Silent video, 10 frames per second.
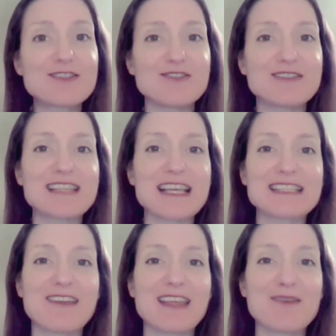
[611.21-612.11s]
to assess
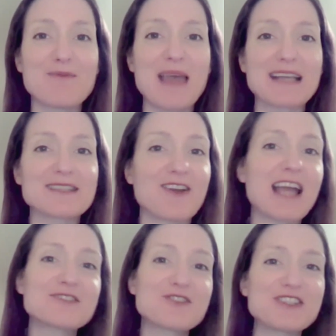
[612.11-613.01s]
how that impacts our
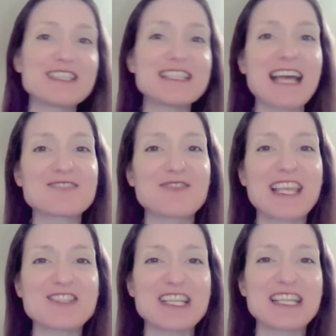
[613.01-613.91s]
estrogen
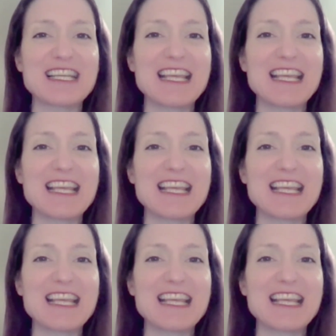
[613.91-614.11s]
detoxification,